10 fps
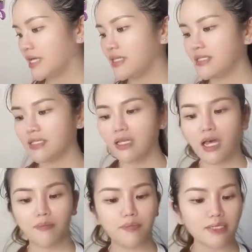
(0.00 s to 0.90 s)
This is
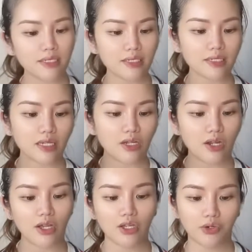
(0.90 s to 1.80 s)
hibiscus
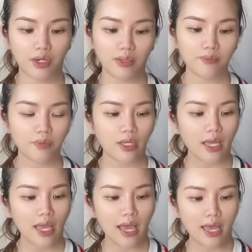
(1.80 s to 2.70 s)
night cream,
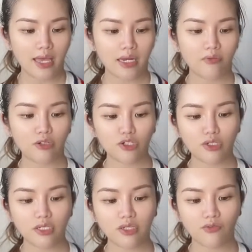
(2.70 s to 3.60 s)
and it
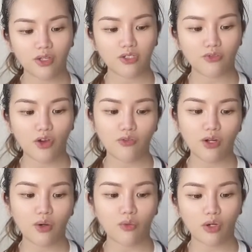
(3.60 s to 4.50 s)
reduces the effects of
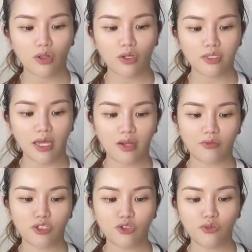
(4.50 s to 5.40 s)
overnight water loss and
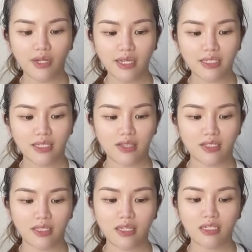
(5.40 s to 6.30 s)
rejuvenates the
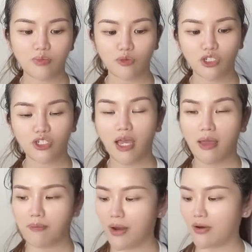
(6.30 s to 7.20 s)
skin's moisture
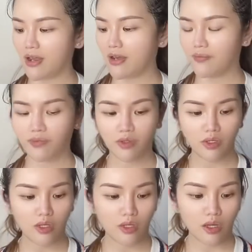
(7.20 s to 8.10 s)
and barrier.
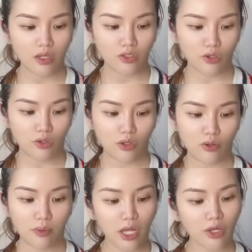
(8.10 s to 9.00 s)
So you
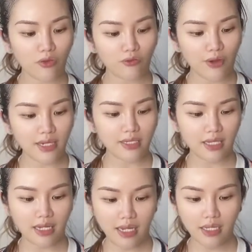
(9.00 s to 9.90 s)
apply on the face and the
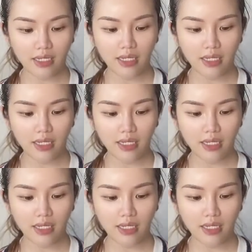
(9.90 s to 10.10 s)
neck,